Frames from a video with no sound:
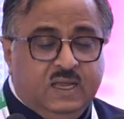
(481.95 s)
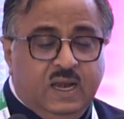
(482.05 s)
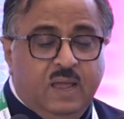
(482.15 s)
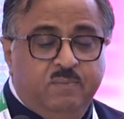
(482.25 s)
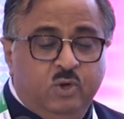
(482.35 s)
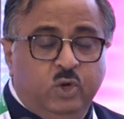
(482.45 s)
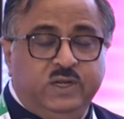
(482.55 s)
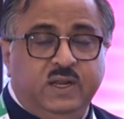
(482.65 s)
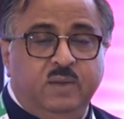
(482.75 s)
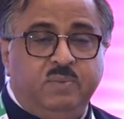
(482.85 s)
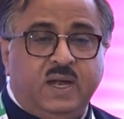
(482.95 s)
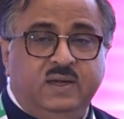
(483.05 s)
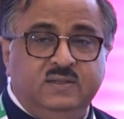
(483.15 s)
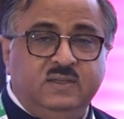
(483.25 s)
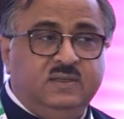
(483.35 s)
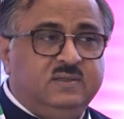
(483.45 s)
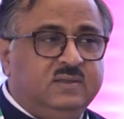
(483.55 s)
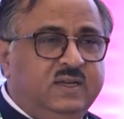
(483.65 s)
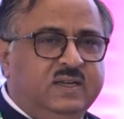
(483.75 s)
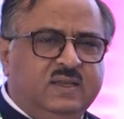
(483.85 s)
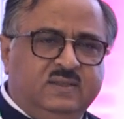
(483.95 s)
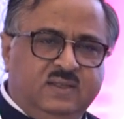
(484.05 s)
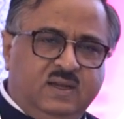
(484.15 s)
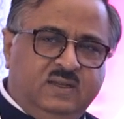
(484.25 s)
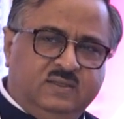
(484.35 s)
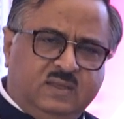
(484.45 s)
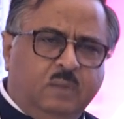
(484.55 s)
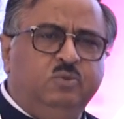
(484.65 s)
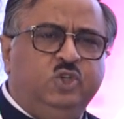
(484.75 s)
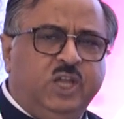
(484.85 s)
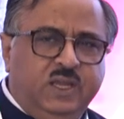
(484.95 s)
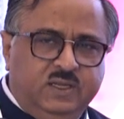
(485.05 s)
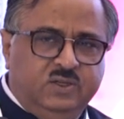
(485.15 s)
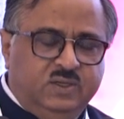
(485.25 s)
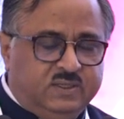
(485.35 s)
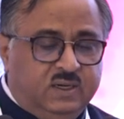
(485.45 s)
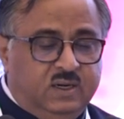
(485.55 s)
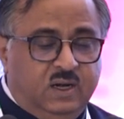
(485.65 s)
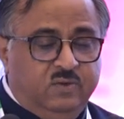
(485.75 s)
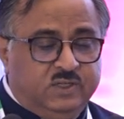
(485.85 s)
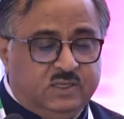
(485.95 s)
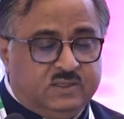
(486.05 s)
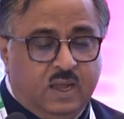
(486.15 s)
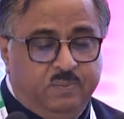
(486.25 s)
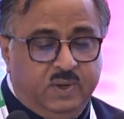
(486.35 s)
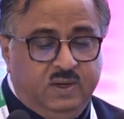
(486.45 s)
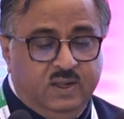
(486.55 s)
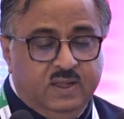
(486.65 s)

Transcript: ambiguity and practices, there is some change recently which has happened.